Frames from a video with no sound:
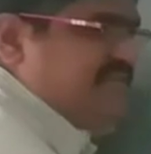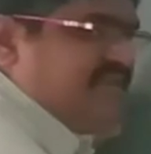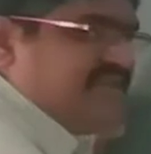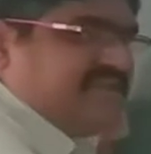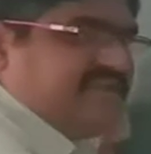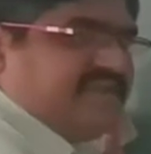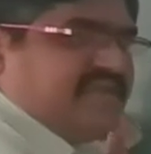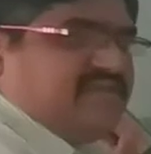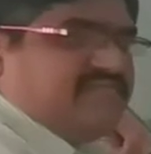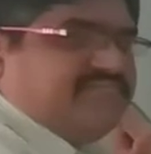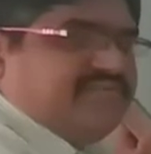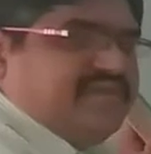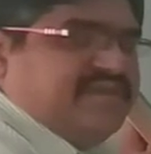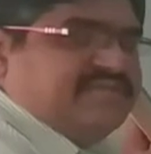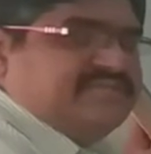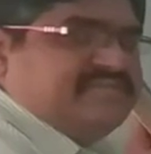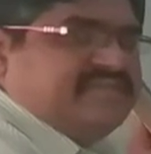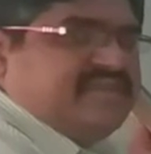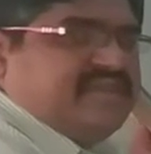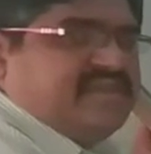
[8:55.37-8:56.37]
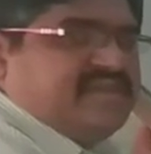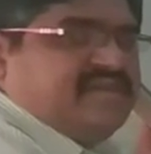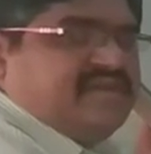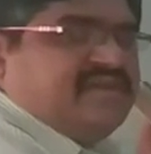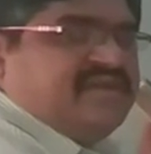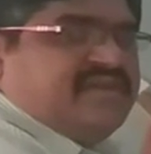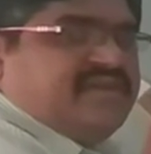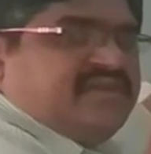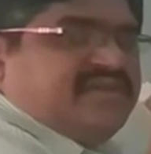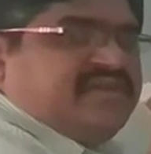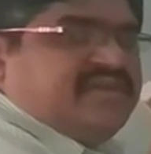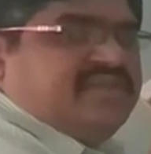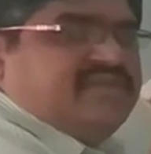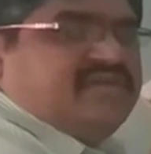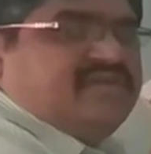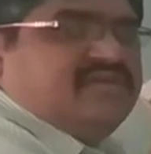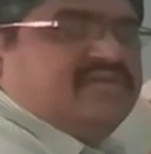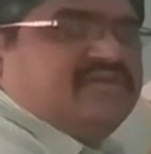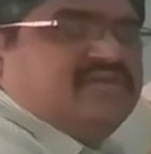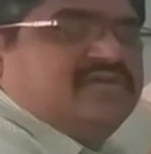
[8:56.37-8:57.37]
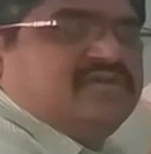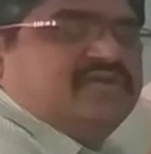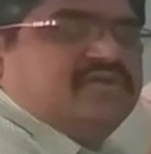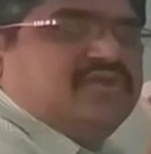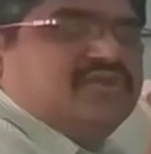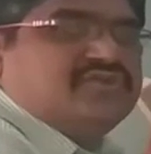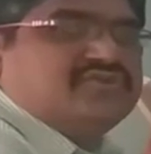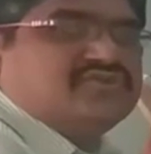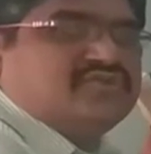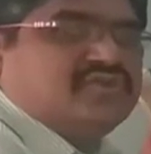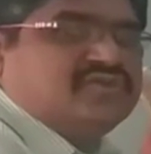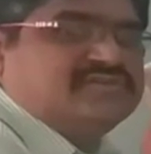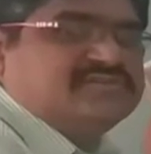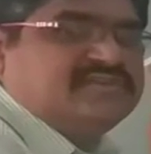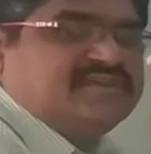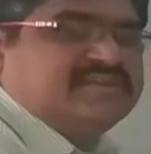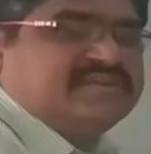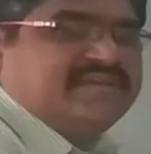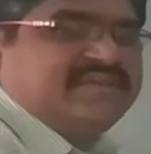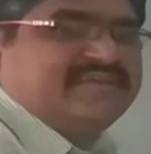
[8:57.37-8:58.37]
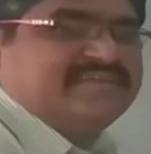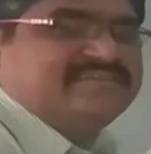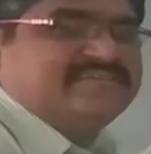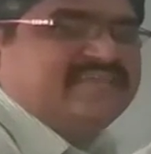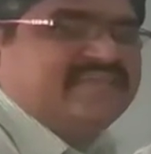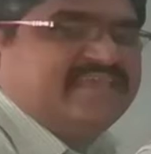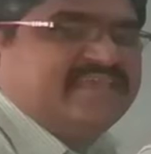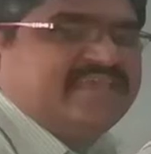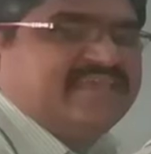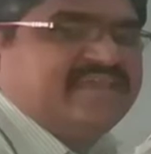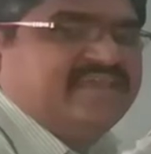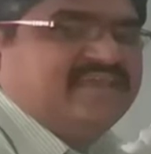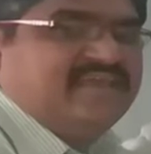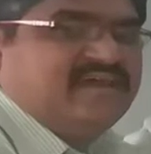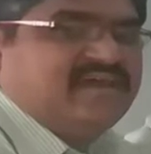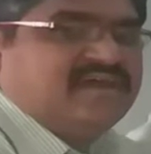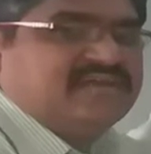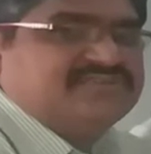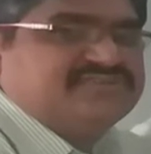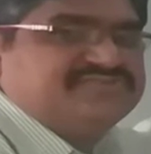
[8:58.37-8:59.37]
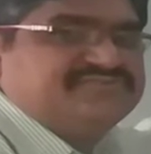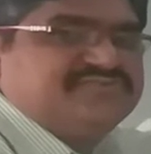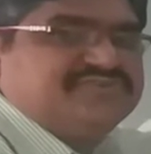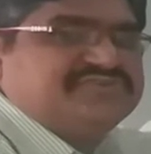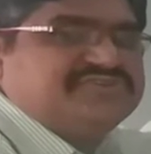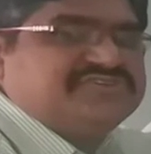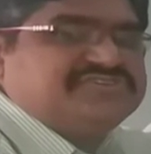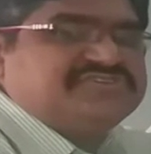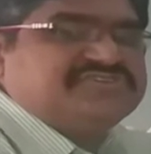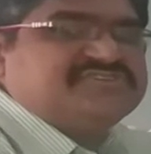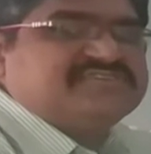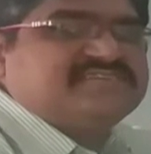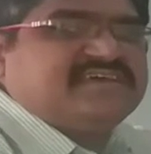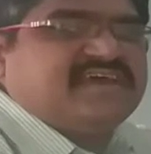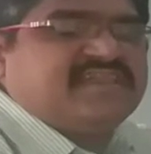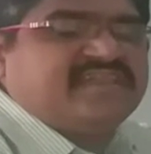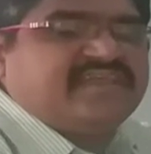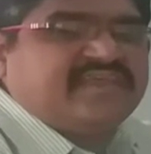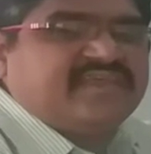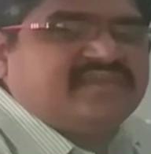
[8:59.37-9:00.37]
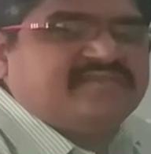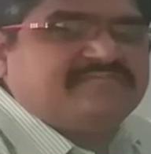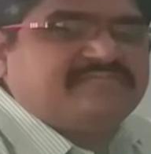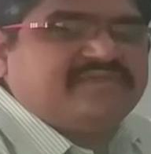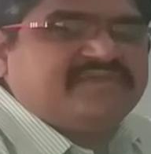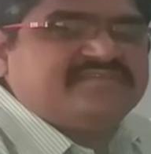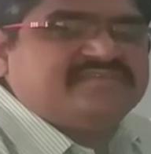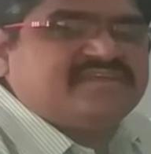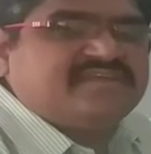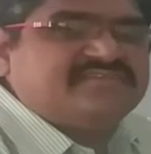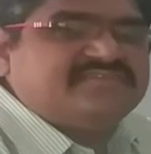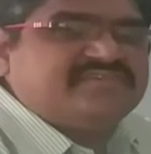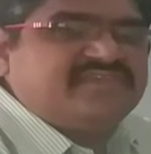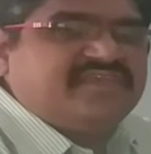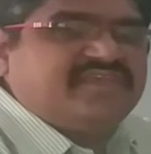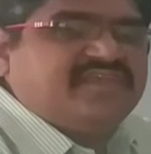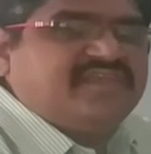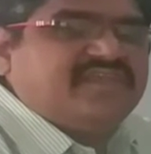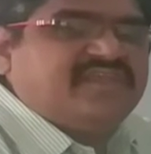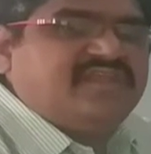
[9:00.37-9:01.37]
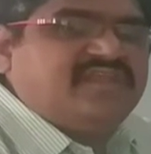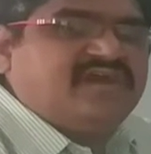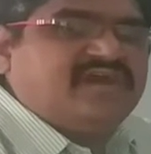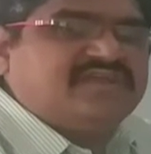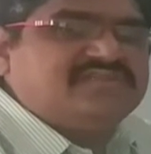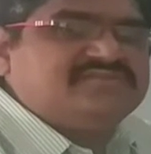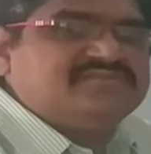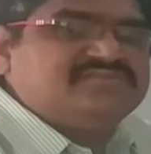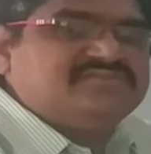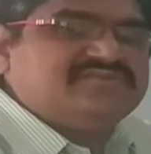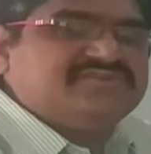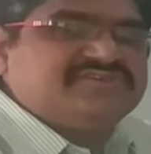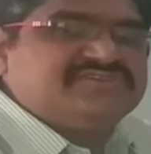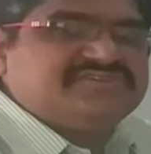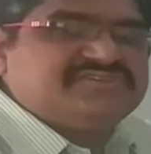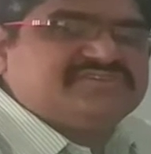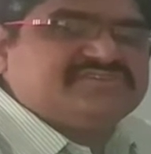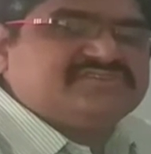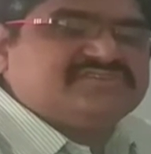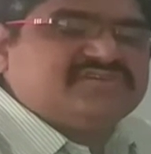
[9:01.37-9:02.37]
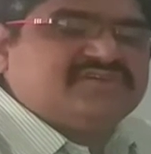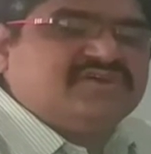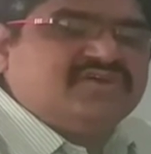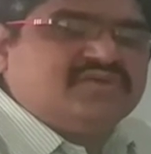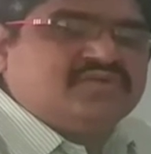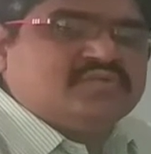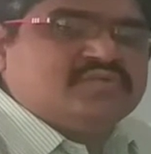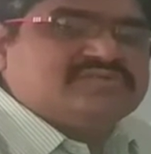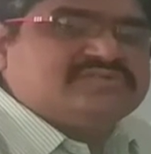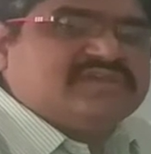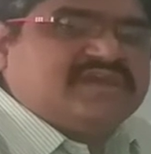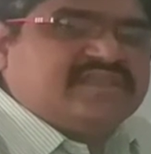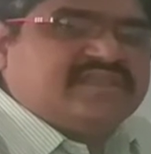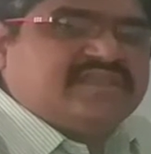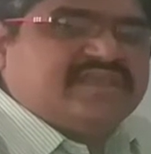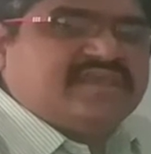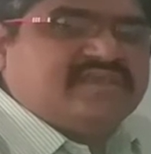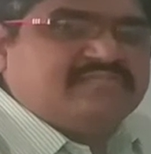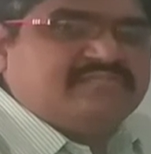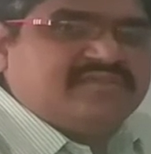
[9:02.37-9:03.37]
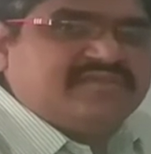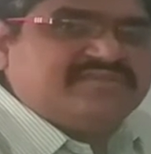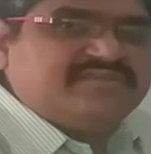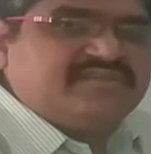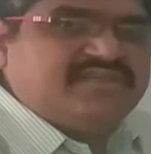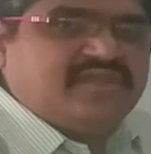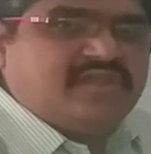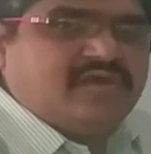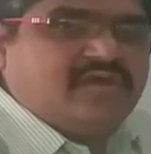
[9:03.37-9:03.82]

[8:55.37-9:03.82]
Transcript: are taken place, here in it shows that a single large mutations are taken place. That single large mutations which are taken place in an